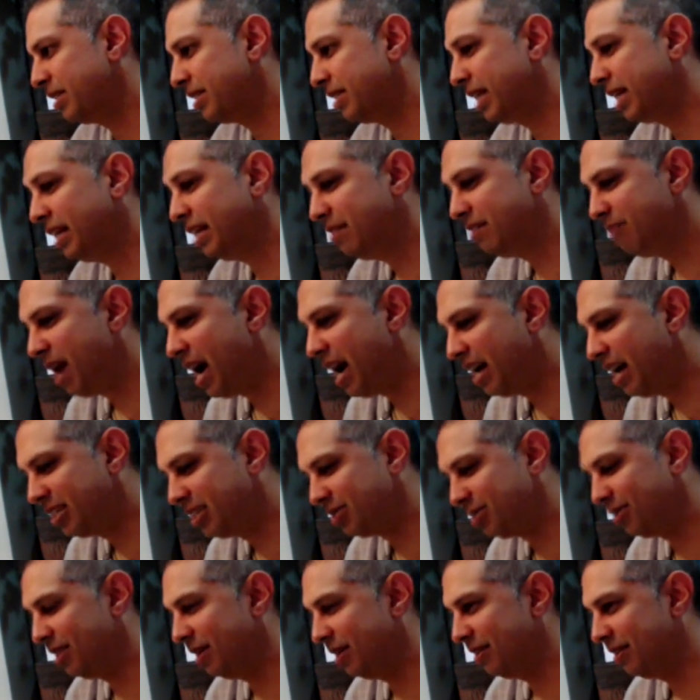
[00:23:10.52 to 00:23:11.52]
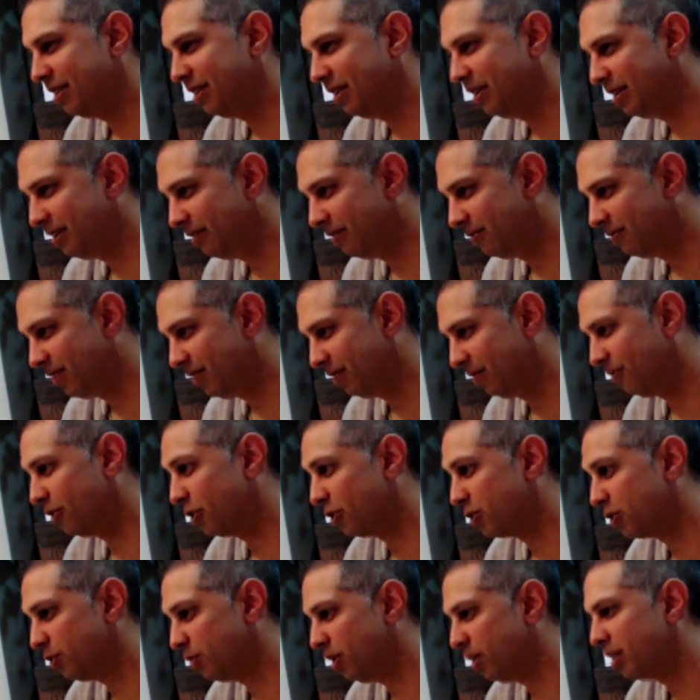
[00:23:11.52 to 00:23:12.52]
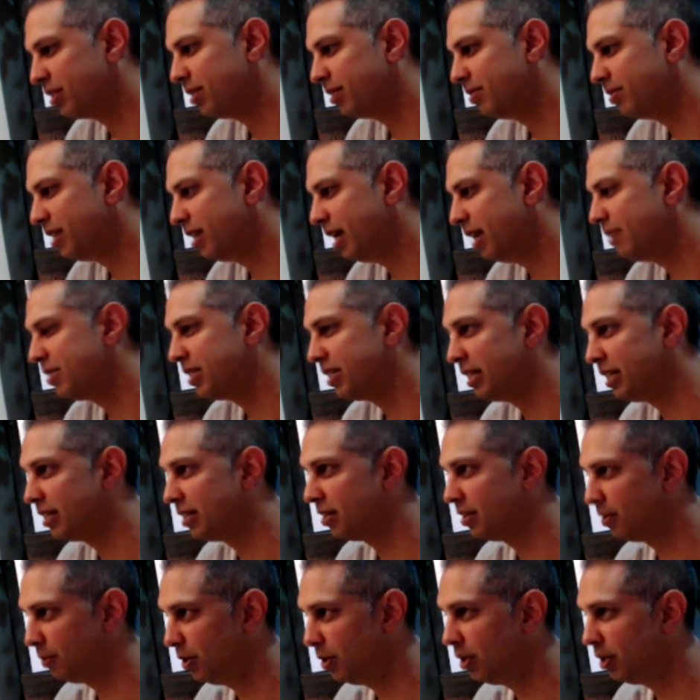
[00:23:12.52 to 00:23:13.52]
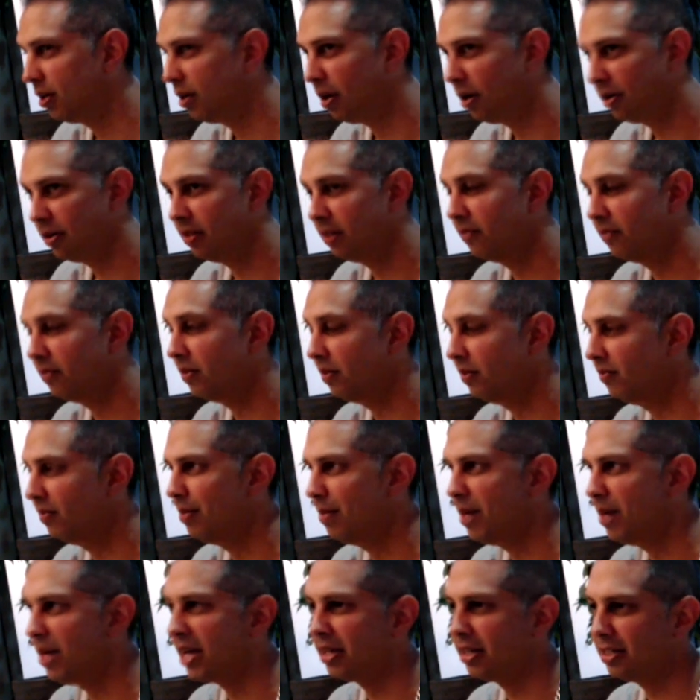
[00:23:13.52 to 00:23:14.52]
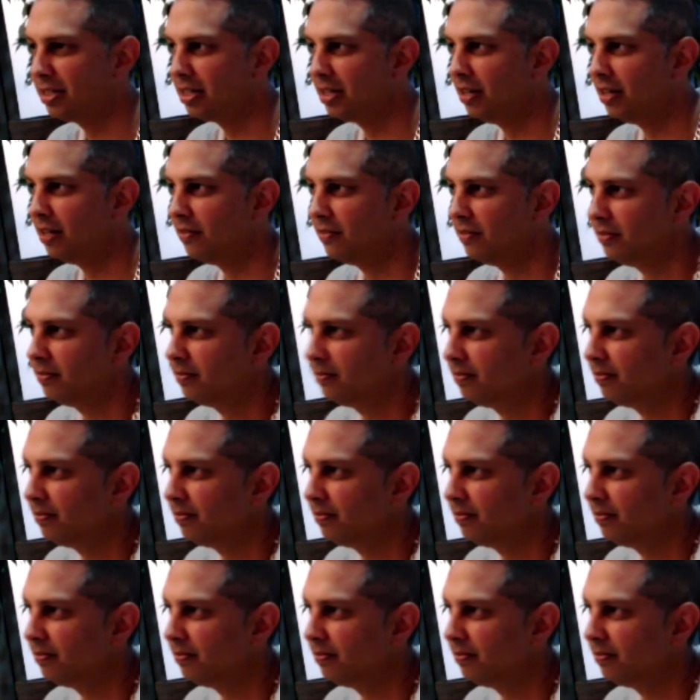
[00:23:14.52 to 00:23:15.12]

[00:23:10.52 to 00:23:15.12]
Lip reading: it's getting past sort of the first wall sometimes to get to the real heart of the feedback itself.